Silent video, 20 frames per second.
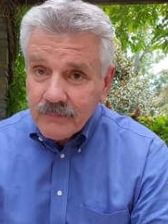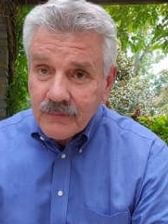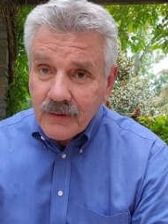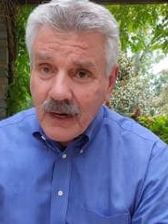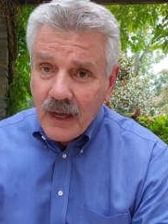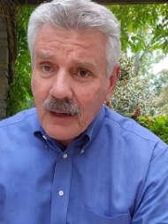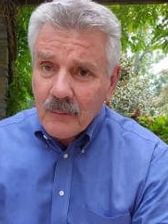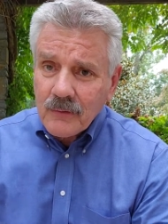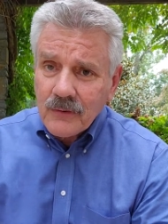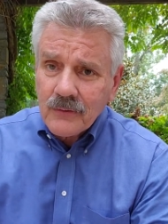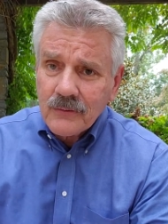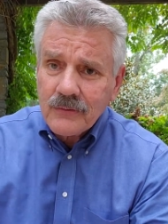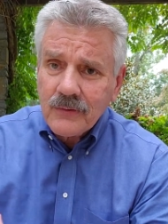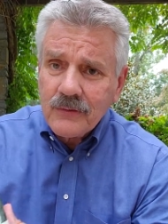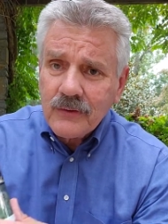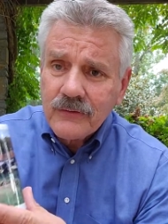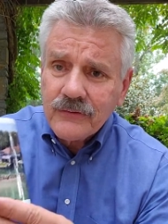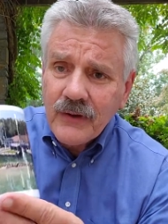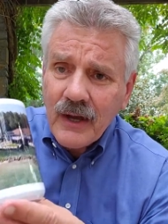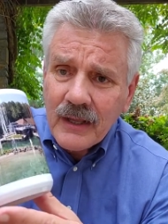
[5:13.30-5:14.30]
phenomenal. You
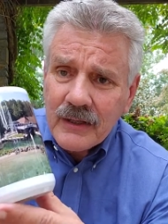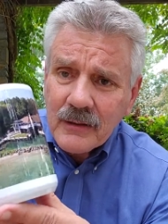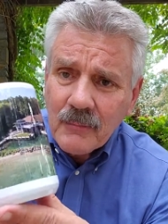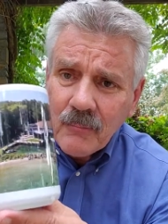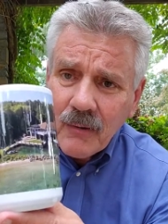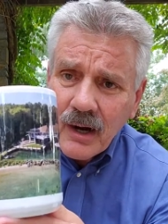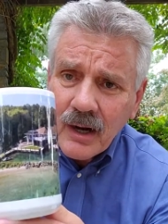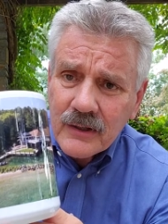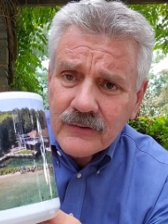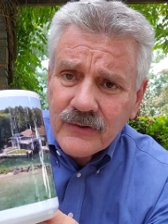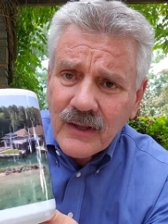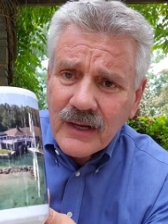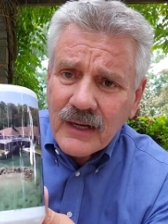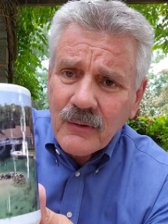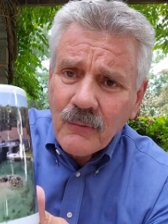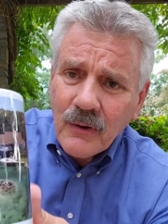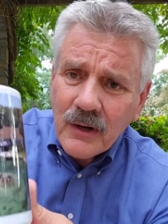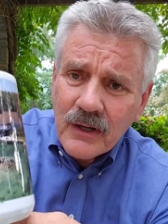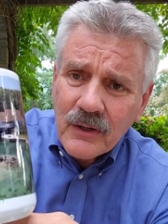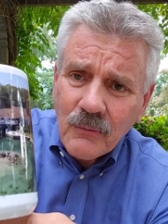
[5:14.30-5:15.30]
design the mugs
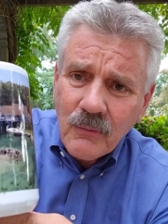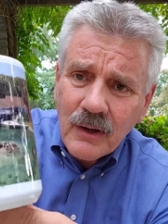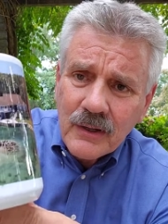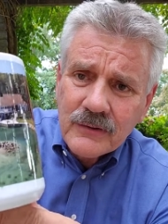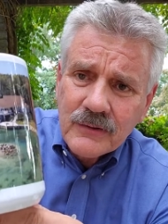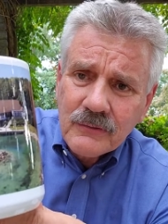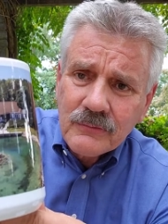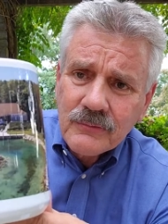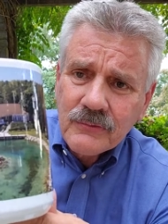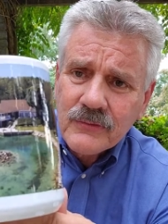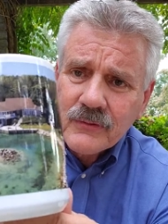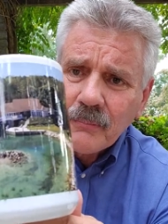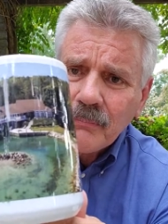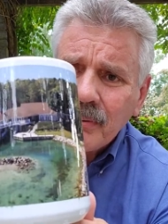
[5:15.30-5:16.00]
any way you want. This was